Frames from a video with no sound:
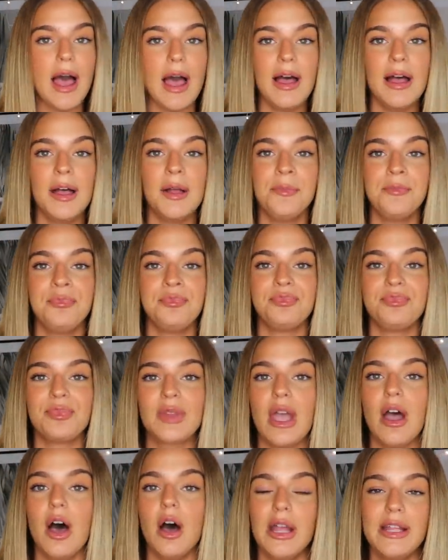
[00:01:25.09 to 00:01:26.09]

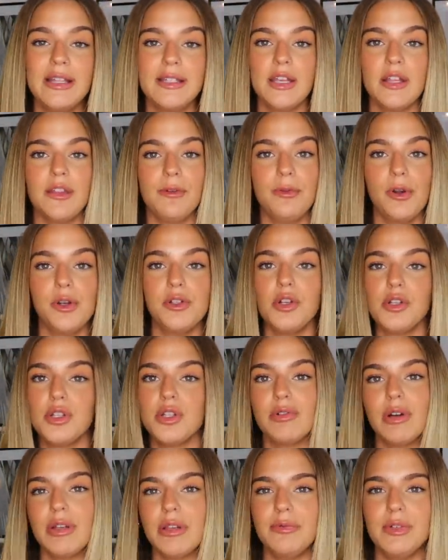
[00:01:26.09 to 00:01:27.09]
I'll insert the photo
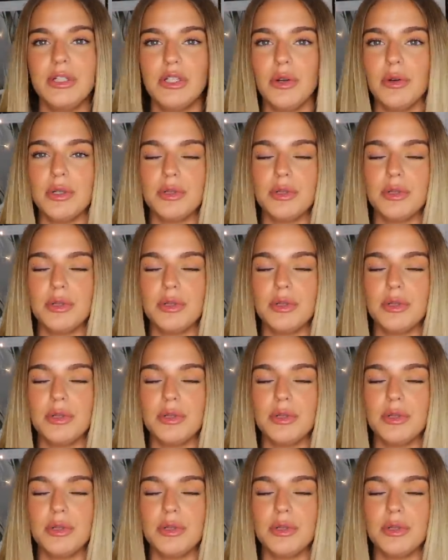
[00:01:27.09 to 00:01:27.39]
throughout the video